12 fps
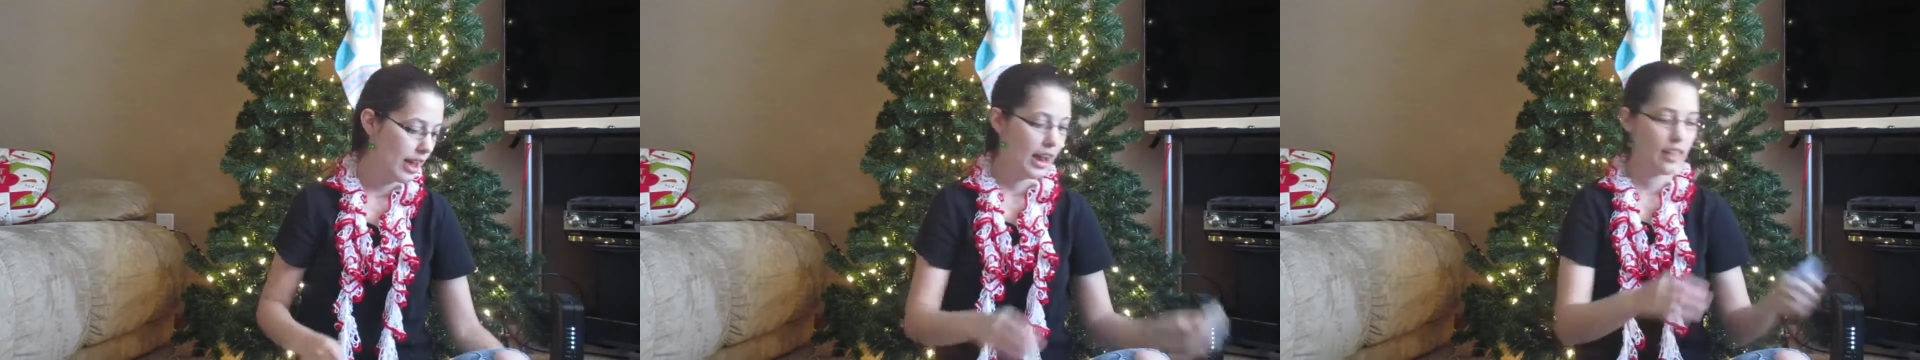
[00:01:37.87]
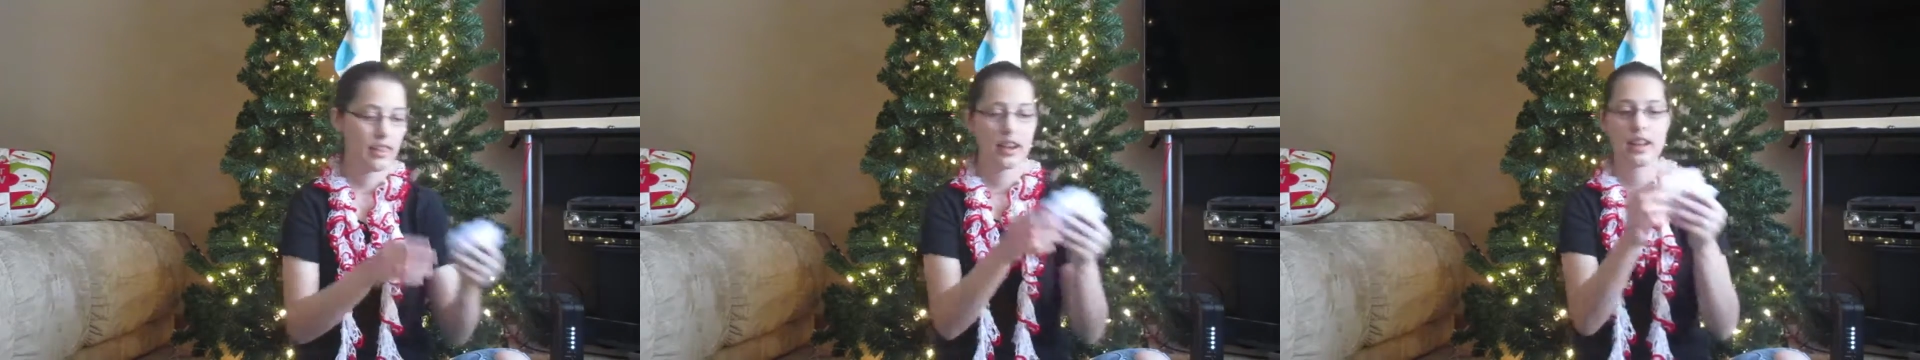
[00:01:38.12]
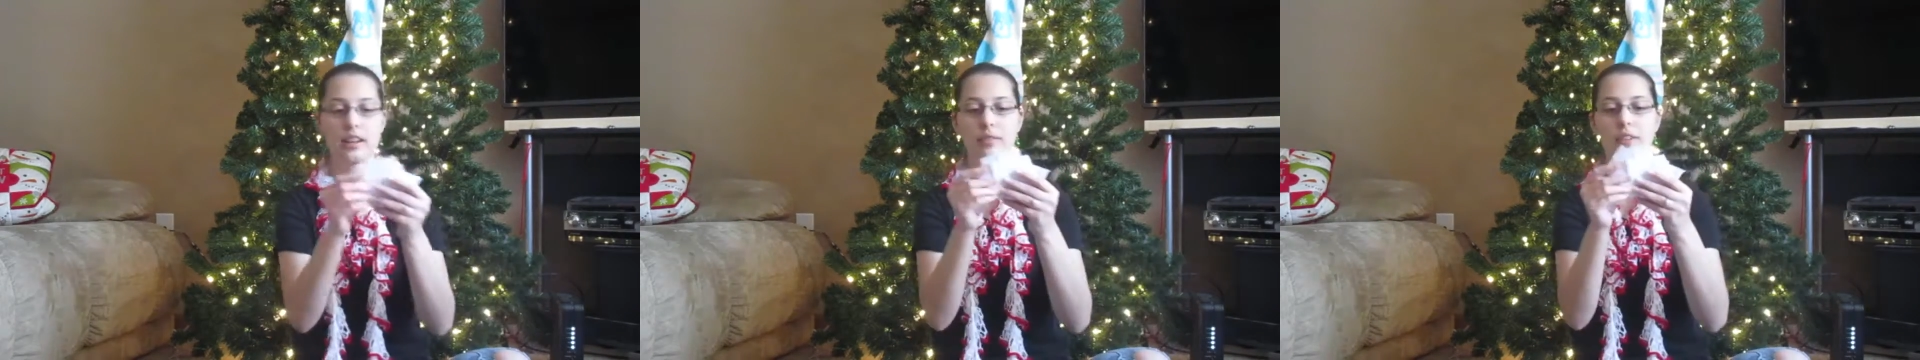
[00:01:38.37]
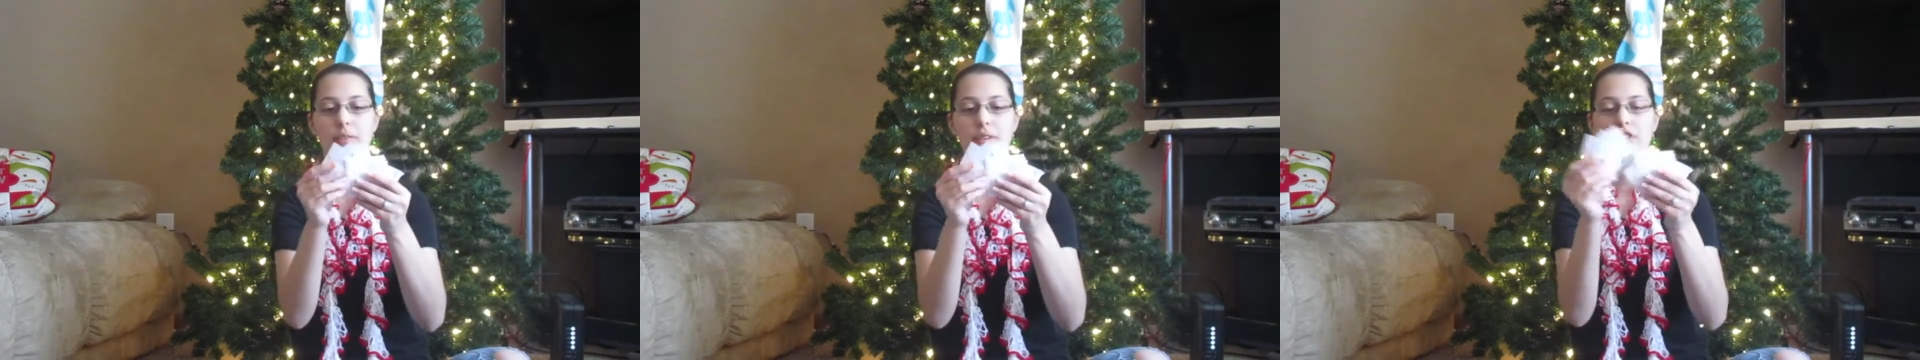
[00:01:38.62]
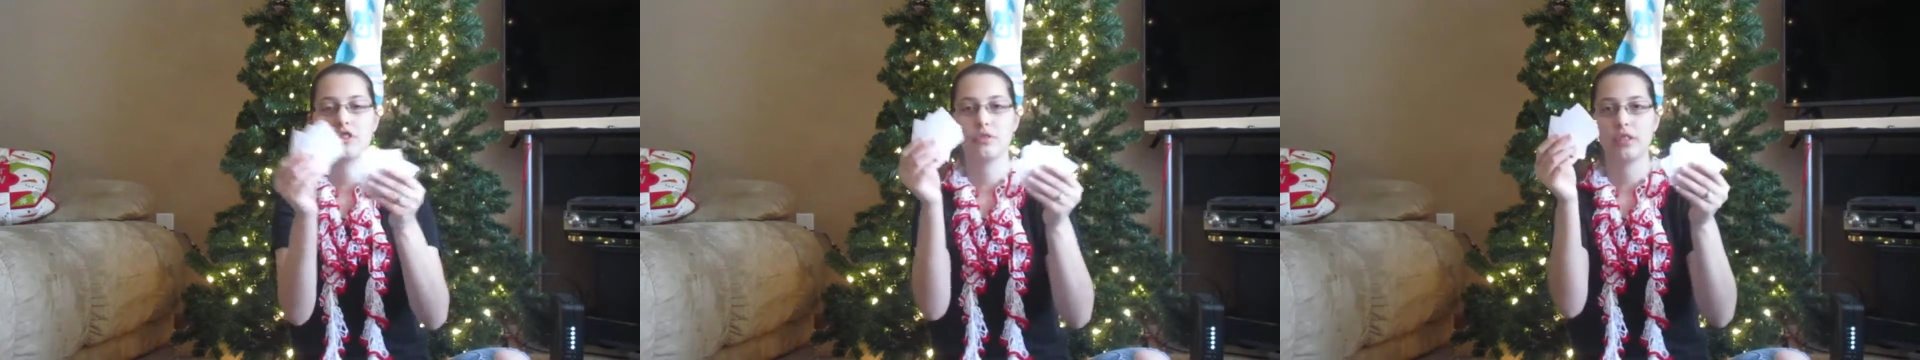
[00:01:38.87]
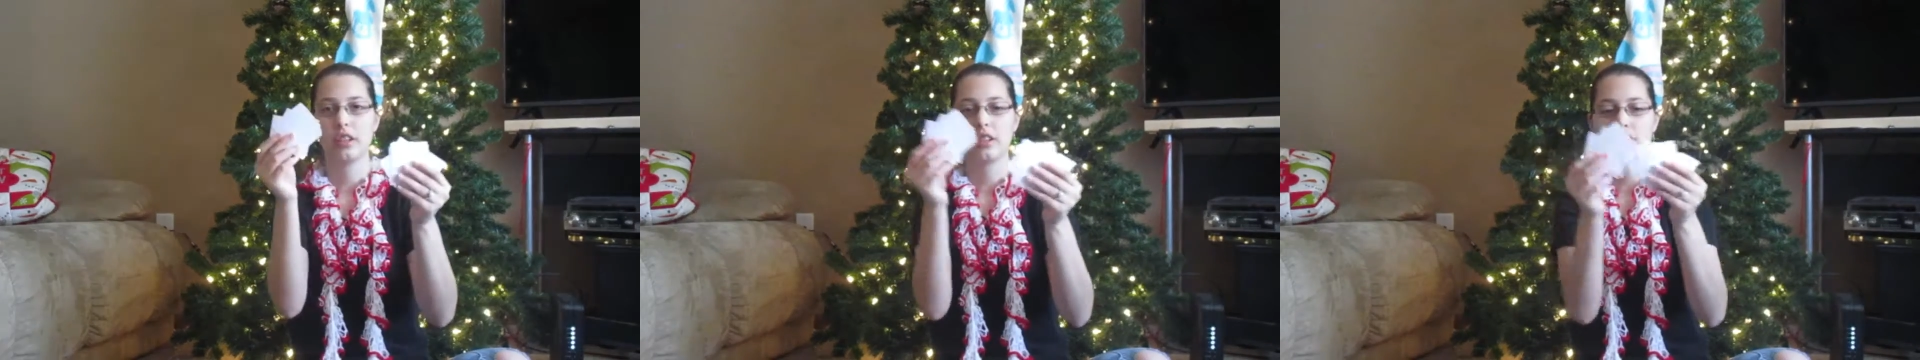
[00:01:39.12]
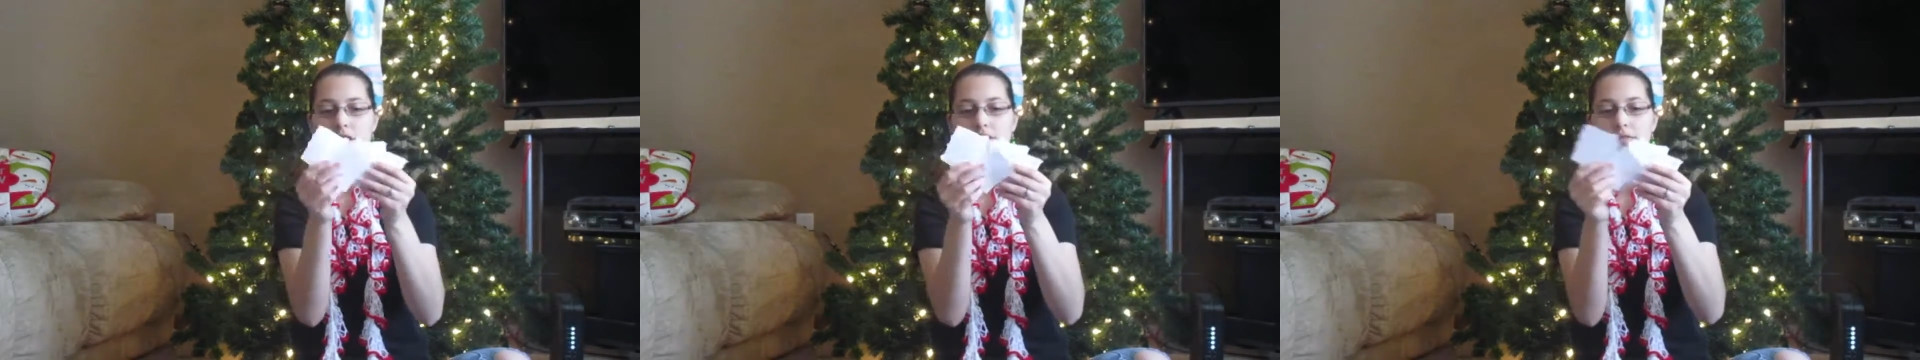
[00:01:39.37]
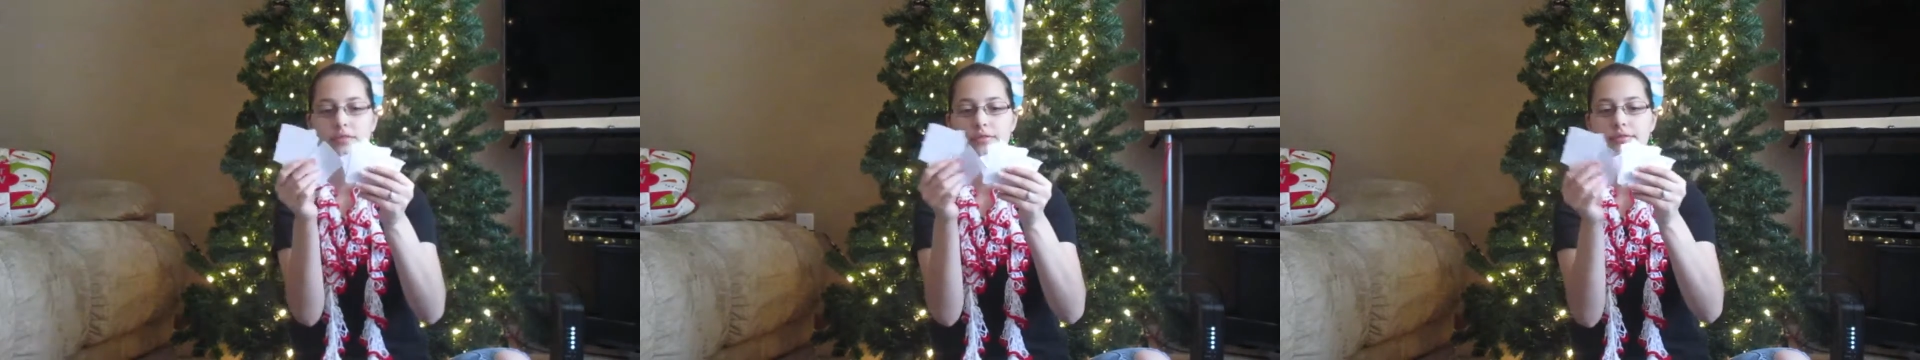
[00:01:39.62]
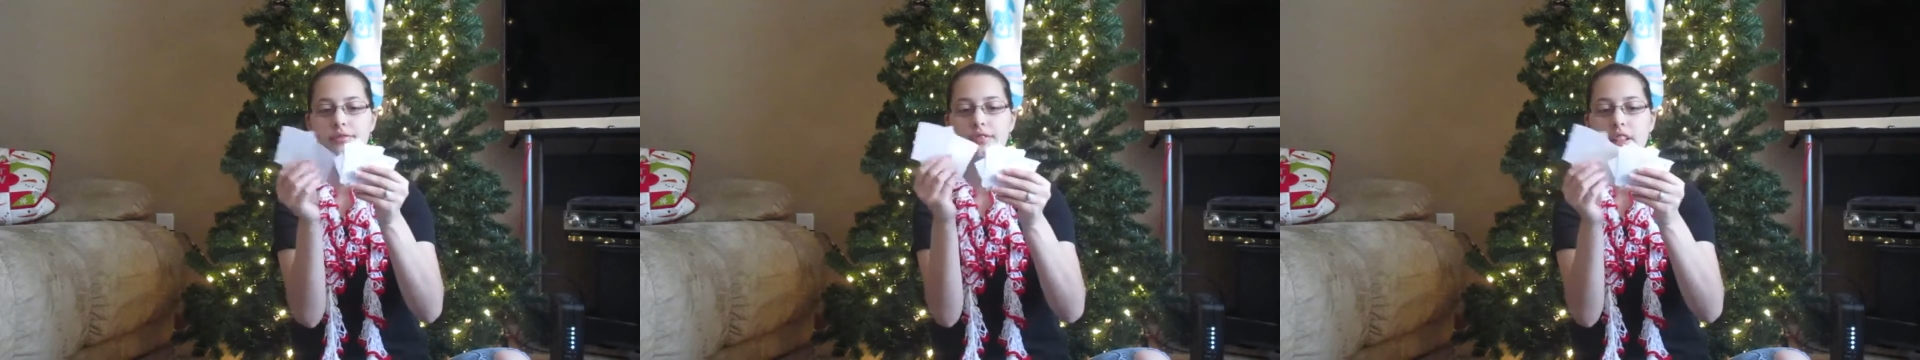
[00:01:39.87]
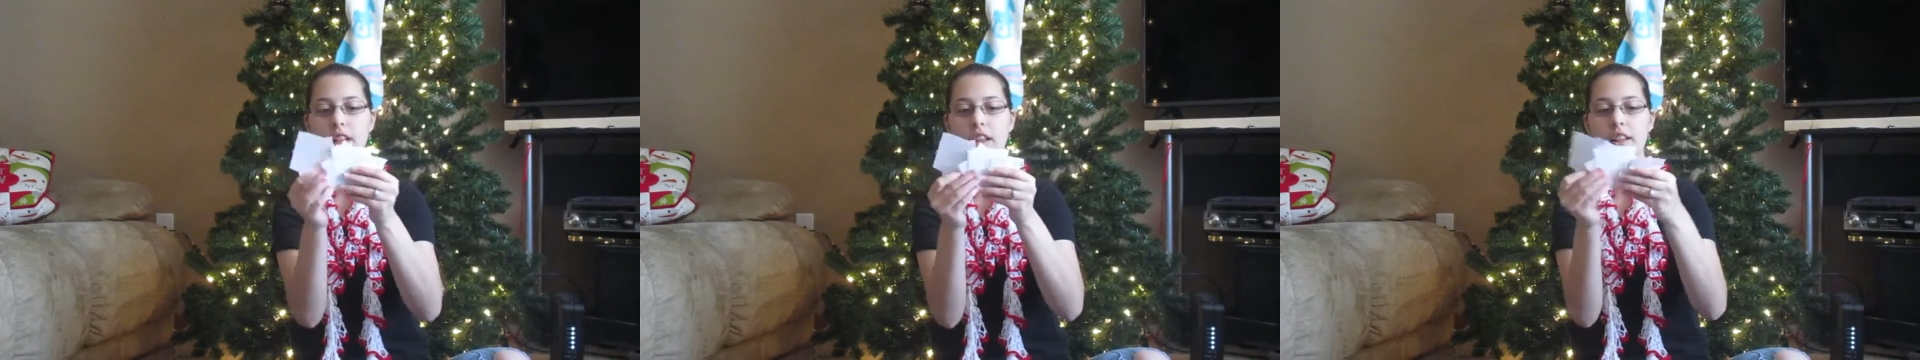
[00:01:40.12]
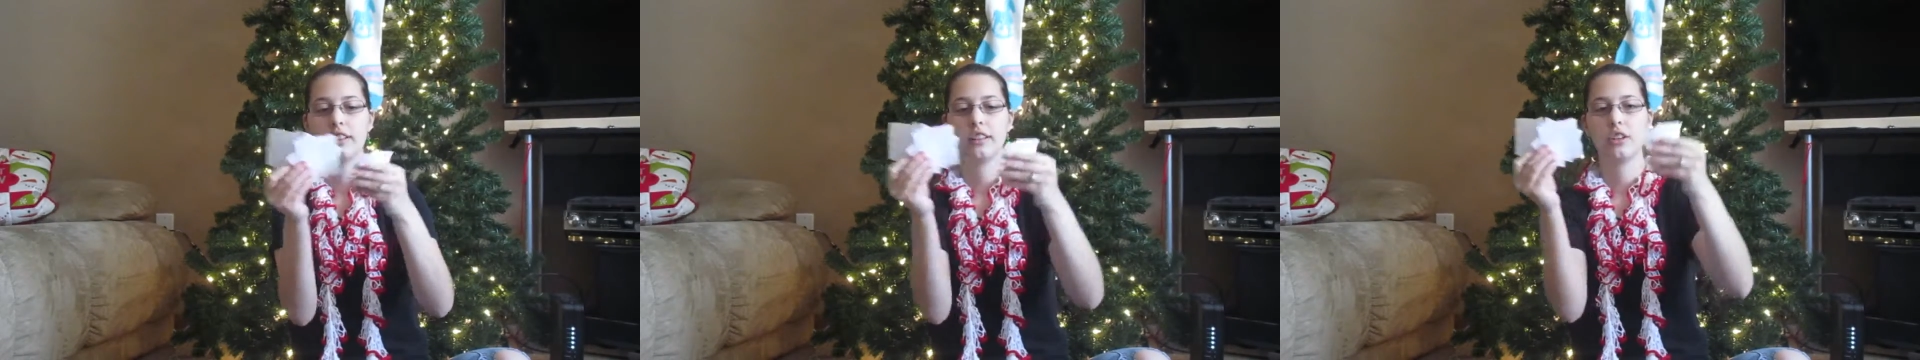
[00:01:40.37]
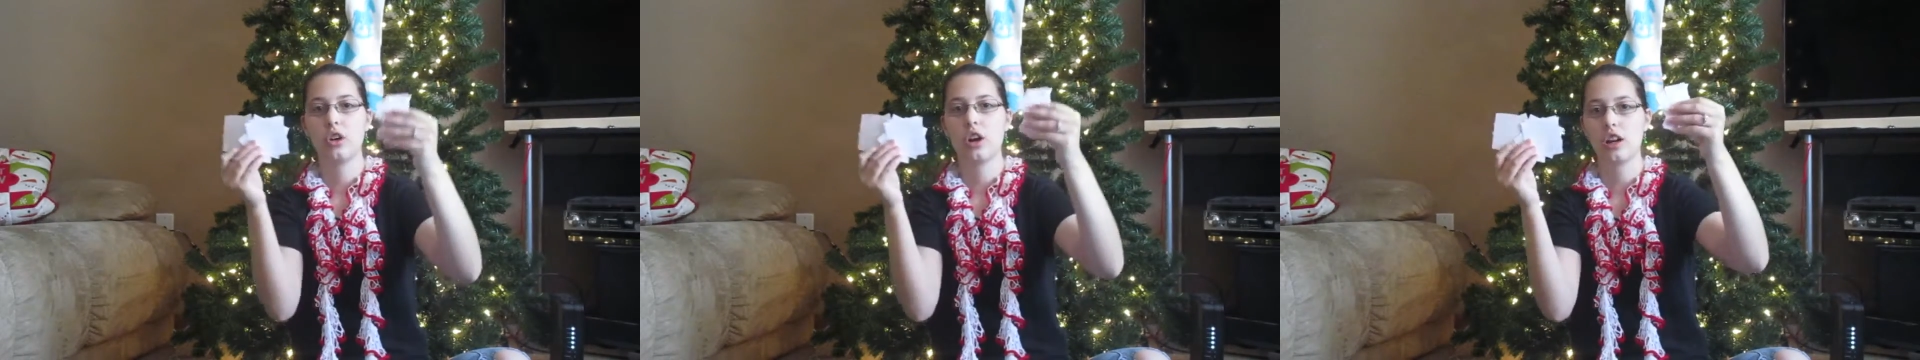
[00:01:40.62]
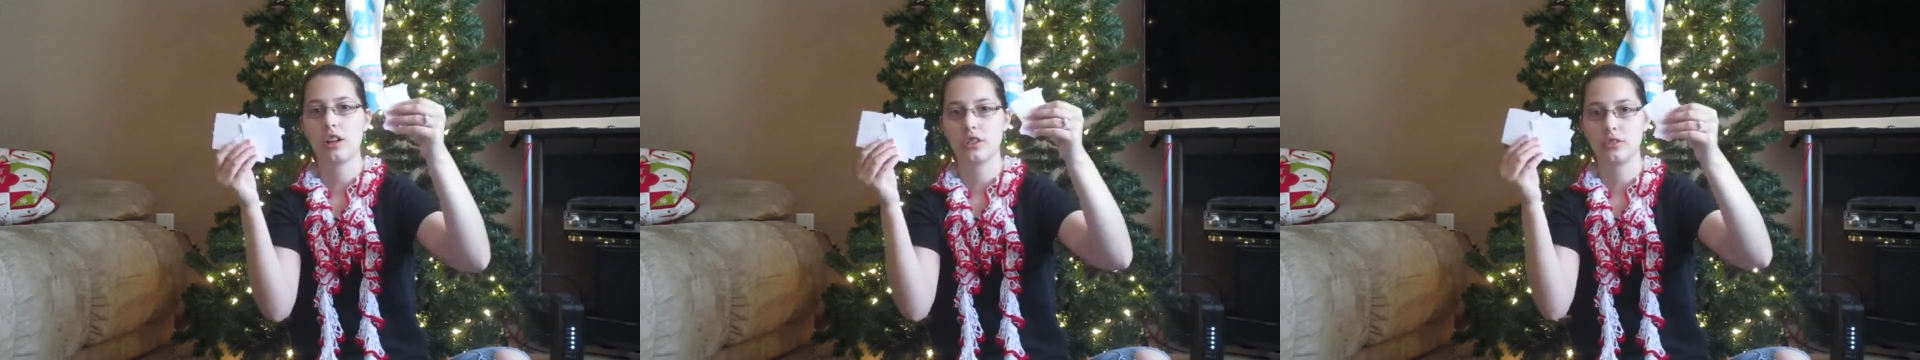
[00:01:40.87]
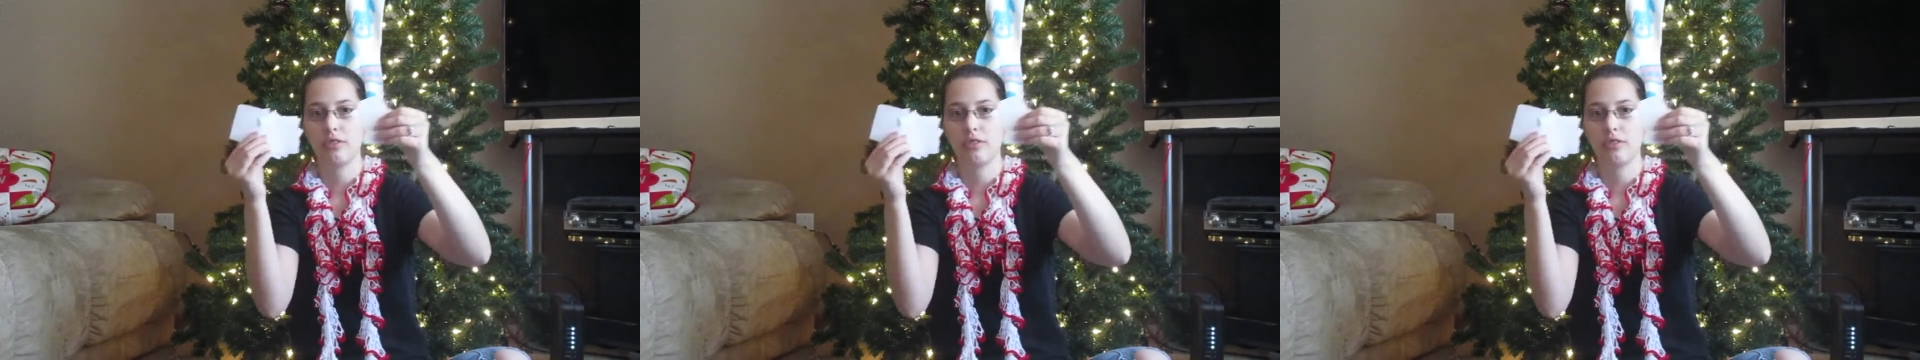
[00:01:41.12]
And then I end up with a bunch of little cards,